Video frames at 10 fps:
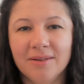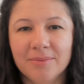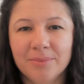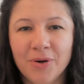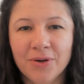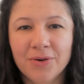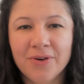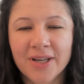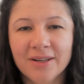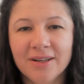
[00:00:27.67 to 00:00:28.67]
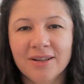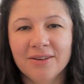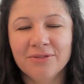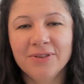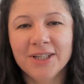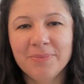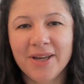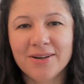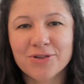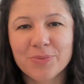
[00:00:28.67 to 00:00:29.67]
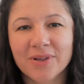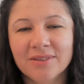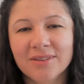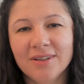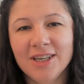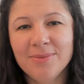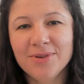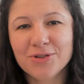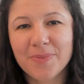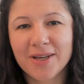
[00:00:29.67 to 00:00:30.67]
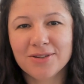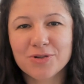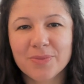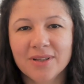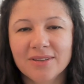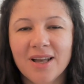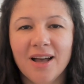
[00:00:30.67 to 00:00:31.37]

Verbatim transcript: brokering, fleet management, image management,